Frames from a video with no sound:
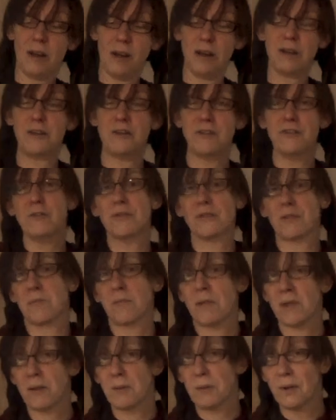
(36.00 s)
I could do
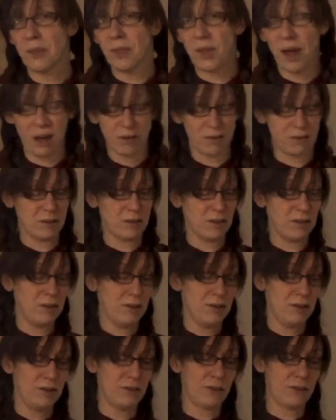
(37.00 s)
something with that.
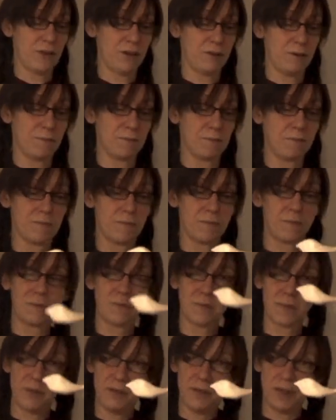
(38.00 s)
So
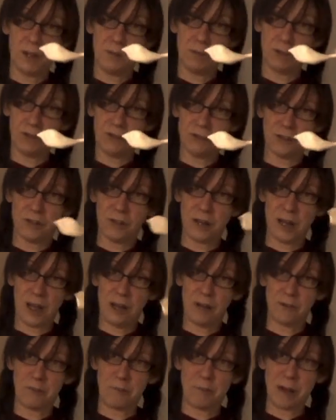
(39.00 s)
today I'm going to show you
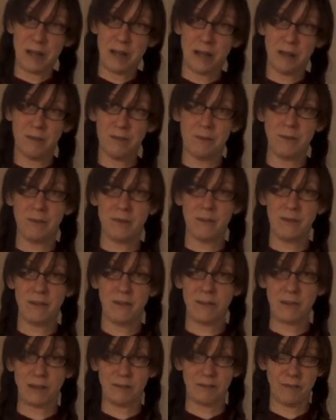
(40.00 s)
how to make
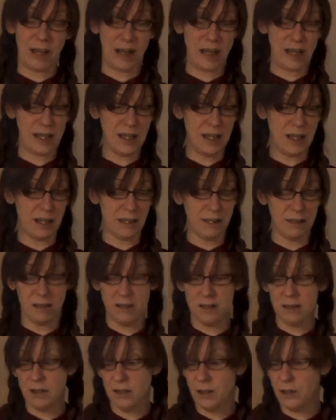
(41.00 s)
this little fella here.
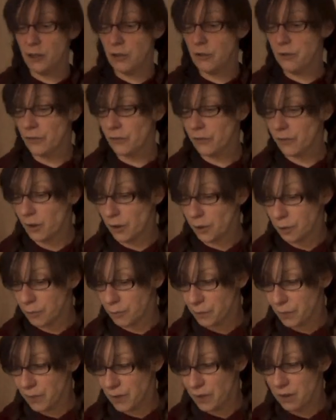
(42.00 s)
So
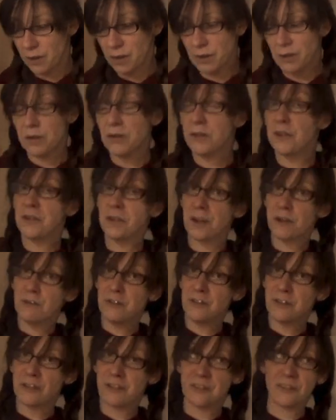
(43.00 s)
you don't
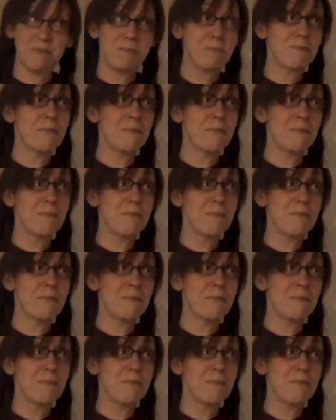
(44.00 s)
just